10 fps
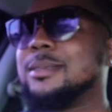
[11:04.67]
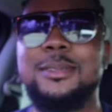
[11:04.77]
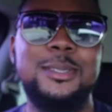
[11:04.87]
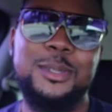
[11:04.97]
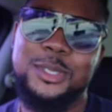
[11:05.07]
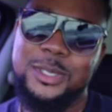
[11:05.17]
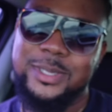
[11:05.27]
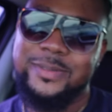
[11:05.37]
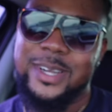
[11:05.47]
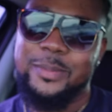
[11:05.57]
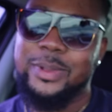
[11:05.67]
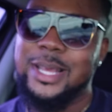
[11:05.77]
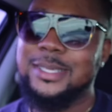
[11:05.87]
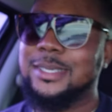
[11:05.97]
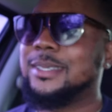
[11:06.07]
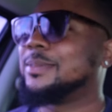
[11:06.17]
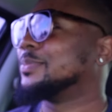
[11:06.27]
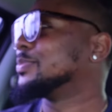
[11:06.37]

So she was very pleasant.